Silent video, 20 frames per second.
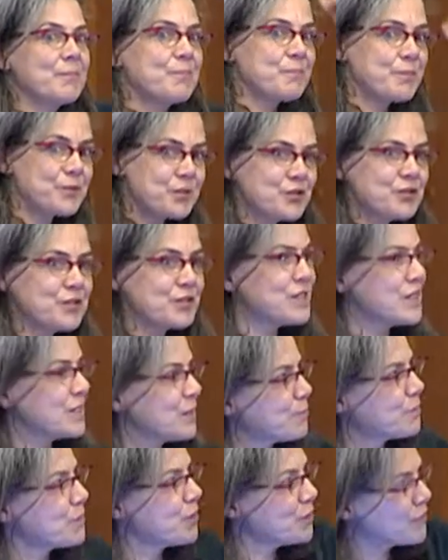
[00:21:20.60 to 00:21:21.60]
producing
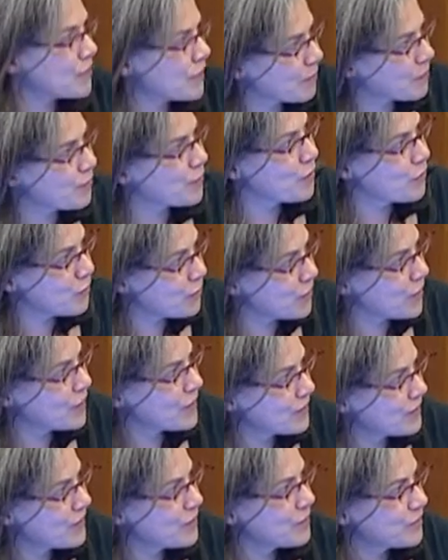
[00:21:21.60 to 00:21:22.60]
the program of what
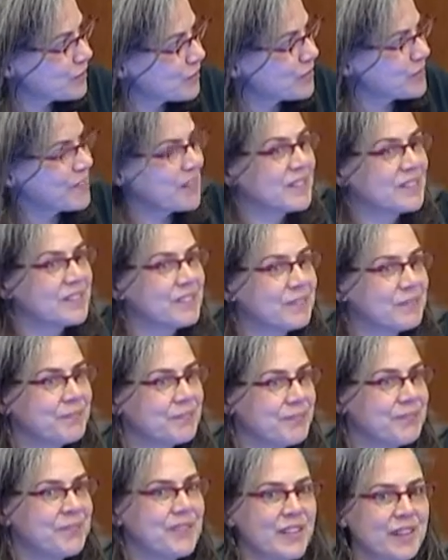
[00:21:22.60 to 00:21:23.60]
you're going to tell.
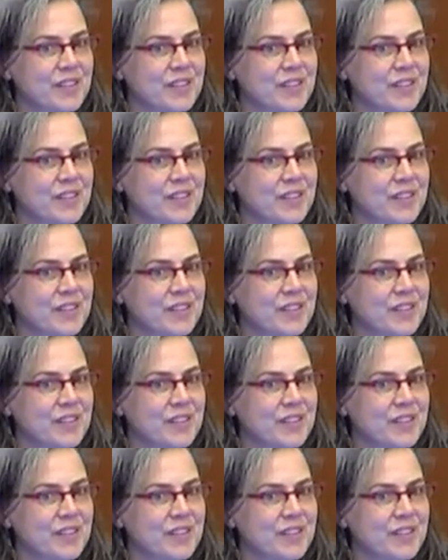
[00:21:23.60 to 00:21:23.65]
Hmm?